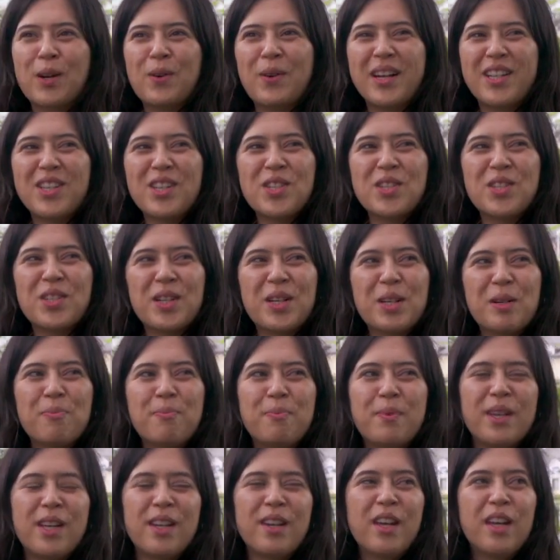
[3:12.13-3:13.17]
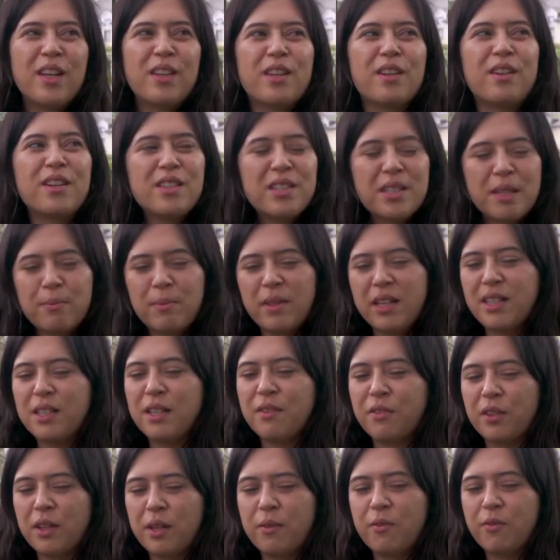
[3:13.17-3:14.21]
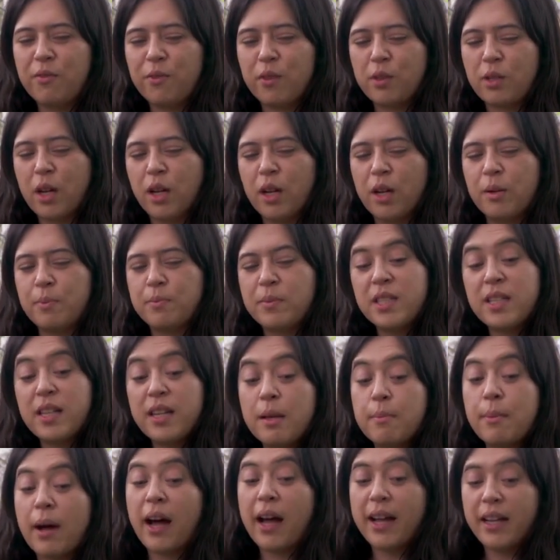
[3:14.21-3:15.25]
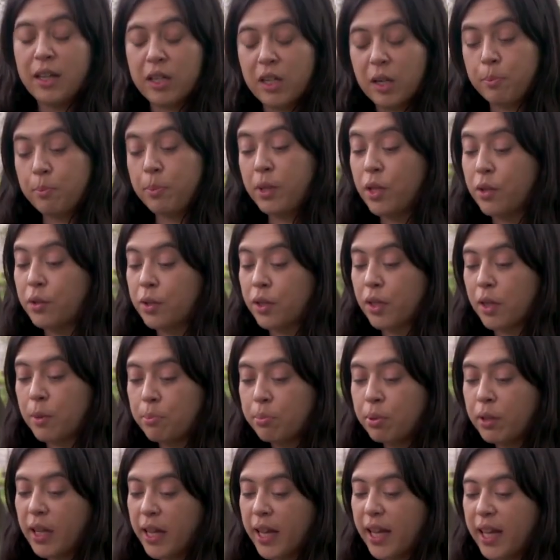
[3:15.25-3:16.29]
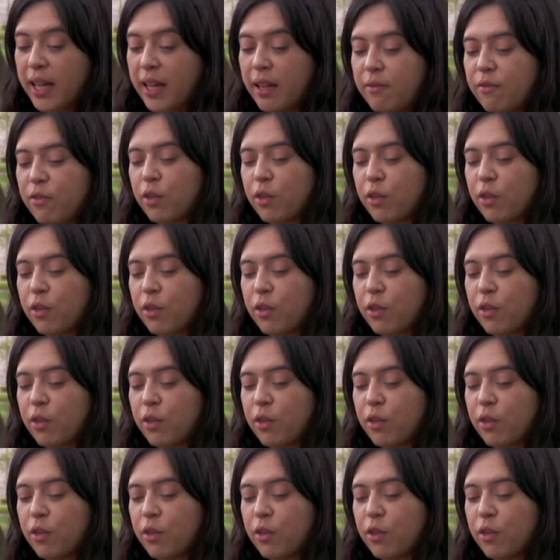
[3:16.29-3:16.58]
quite sure, but there is something different sitting behind a computer and playing